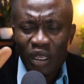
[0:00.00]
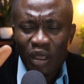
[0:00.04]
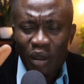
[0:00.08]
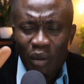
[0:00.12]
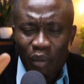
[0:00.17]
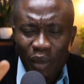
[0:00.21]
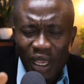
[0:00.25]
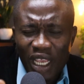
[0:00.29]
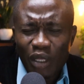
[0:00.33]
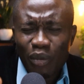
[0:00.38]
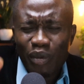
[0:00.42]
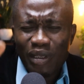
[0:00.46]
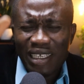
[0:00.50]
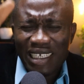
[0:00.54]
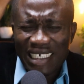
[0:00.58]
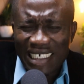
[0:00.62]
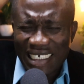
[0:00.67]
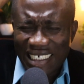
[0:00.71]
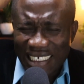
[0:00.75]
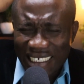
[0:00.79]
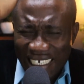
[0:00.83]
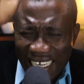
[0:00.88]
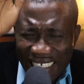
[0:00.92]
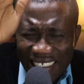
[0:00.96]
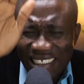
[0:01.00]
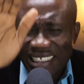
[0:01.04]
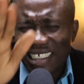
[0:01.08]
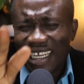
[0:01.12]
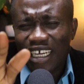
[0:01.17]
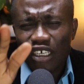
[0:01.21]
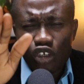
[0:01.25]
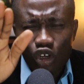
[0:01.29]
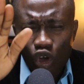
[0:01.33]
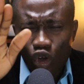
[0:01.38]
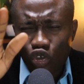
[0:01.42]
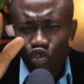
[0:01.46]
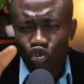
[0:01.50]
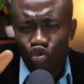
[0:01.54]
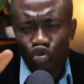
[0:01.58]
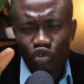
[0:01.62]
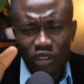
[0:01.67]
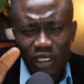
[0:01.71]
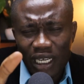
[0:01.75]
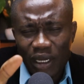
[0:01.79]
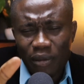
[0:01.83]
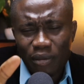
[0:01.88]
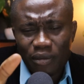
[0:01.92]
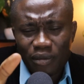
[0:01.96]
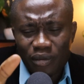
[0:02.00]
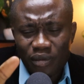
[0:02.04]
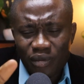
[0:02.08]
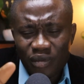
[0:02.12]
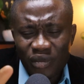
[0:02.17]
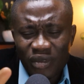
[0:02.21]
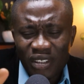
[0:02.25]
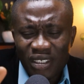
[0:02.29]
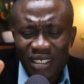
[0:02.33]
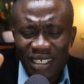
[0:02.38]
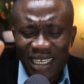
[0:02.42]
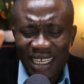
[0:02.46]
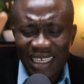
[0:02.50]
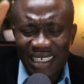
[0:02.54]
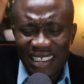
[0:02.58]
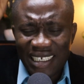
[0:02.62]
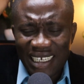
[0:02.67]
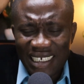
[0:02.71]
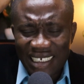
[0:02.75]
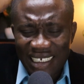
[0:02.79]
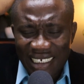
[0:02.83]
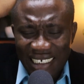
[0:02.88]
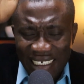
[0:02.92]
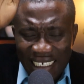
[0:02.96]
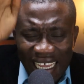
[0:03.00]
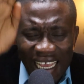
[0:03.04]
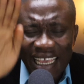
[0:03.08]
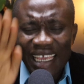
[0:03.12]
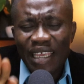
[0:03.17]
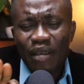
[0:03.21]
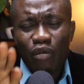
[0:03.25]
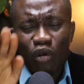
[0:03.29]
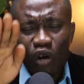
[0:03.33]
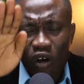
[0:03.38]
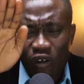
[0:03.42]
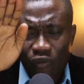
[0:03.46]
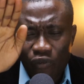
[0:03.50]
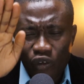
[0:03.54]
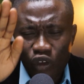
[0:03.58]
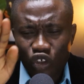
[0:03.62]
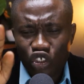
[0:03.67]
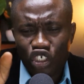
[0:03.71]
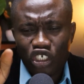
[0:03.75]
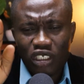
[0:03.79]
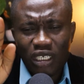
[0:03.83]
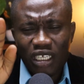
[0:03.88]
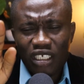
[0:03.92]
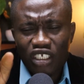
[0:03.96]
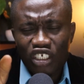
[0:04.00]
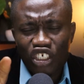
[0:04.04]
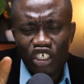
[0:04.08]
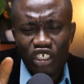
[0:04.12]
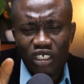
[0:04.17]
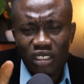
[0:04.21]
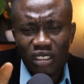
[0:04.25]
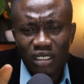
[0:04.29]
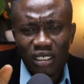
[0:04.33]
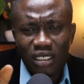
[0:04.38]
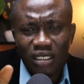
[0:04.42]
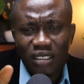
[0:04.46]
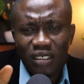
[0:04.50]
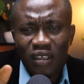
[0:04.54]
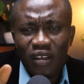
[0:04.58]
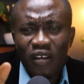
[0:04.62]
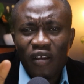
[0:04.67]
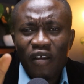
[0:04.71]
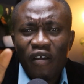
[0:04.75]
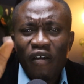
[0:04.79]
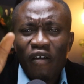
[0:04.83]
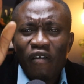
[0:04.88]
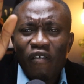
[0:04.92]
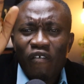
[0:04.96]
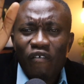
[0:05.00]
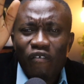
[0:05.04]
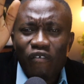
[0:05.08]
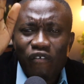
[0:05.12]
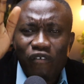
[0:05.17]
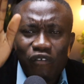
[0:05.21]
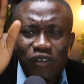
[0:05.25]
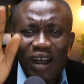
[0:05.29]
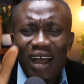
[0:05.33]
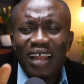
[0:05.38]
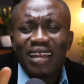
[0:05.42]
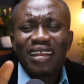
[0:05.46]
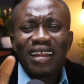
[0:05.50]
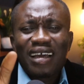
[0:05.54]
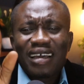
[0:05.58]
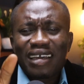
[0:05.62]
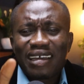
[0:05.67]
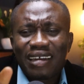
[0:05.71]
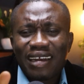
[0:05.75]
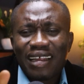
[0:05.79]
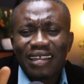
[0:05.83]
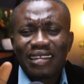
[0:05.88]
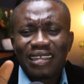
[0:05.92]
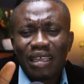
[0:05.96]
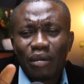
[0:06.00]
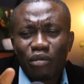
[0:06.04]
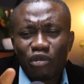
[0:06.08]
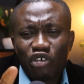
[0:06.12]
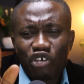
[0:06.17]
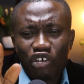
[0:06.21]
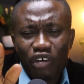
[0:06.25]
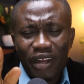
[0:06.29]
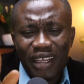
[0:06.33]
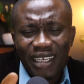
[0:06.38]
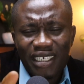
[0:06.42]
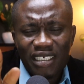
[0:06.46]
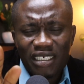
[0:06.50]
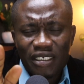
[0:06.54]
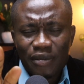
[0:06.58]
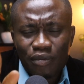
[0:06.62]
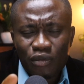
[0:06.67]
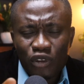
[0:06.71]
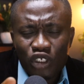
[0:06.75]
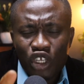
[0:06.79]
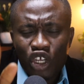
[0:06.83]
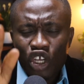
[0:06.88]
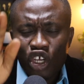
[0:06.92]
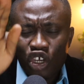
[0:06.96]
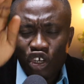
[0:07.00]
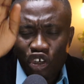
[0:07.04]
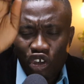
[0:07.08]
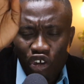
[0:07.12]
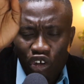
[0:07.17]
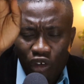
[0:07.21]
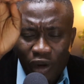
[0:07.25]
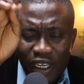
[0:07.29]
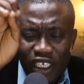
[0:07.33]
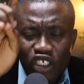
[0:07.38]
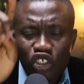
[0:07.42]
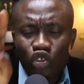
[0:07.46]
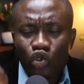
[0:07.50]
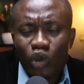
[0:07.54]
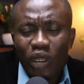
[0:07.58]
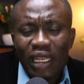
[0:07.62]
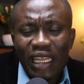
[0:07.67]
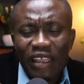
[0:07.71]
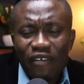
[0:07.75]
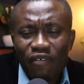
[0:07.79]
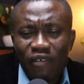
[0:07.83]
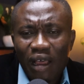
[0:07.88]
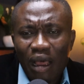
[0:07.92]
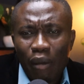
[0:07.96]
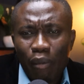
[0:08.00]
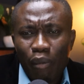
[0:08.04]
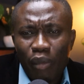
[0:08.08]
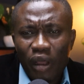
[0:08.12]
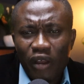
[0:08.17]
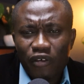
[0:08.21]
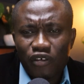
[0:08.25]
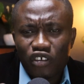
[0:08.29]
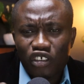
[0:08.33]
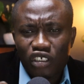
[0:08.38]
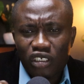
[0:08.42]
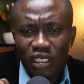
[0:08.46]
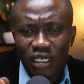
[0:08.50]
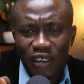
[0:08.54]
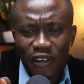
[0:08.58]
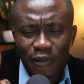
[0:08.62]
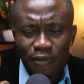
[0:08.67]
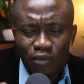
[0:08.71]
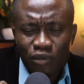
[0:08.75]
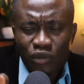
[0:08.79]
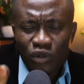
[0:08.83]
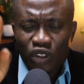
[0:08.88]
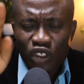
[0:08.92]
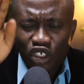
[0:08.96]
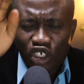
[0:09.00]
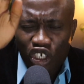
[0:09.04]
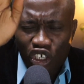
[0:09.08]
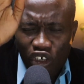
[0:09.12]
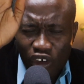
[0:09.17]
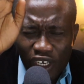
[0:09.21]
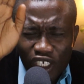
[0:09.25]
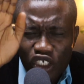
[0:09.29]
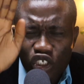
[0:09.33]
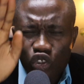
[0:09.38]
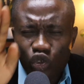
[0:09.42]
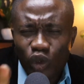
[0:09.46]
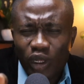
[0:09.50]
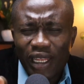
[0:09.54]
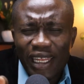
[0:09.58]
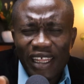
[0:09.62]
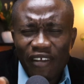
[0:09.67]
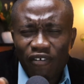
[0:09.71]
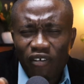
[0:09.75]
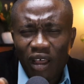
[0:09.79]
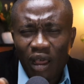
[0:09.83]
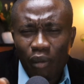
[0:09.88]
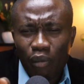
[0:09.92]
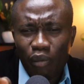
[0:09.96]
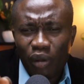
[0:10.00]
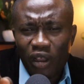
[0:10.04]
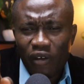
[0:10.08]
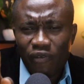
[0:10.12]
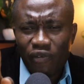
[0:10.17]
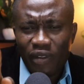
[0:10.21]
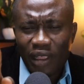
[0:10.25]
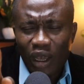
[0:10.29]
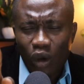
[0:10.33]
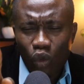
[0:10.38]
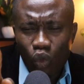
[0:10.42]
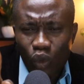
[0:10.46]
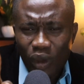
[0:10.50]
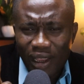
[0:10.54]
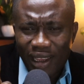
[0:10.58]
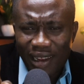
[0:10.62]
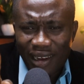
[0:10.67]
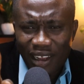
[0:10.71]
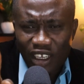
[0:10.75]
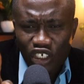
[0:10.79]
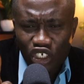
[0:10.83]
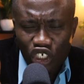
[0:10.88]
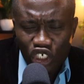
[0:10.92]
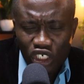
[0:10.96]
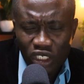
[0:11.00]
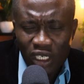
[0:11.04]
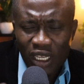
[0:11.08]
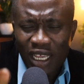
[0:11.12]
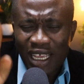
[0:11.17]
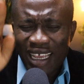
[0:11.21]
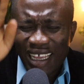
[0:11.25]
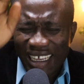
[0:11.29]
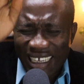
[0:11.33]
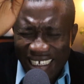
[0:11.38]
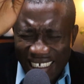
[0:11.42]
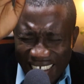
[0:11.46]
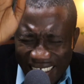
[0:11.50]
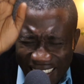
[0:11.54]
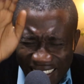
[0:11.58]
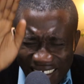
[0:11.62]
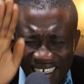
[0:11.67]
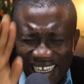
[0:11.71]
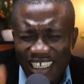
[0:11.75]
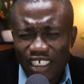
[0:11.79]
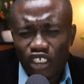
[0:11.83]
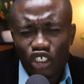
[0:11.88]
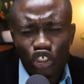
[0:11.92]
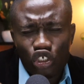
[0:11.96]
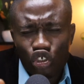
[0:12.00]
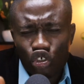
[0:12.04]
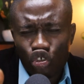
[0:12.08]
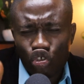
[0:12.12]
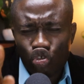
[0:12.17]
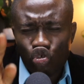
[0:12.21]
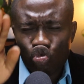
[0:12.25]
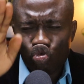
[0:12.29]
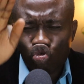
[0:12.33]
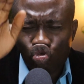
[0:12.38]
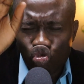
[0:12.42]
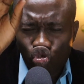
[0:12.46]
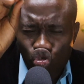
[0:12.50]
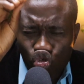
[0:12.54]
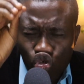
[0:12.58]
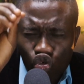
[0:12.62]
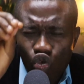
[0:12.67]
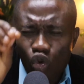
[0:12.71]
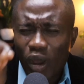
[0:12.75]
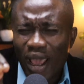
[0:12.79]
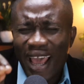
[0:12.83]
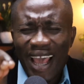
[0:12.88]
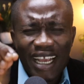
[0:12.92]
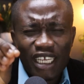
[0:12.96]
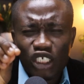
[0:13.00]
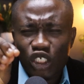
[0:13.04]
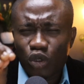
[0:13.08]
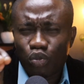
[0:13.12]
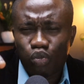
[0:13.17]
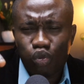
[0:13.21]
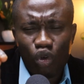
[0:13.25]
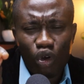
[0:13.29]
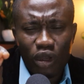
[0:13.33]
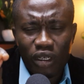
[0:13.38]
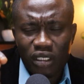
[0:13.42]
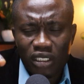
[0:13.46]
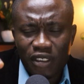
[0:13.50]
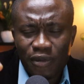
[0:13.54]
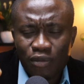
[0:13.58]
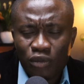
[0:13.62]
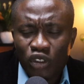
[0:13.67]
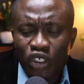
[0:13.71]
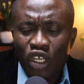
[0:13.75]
May it be granted unto them. In the name of your son Jesus, Father, grant them grace. Grace to live above sin. Grace to live above their weaknesses. Grace to do exploits.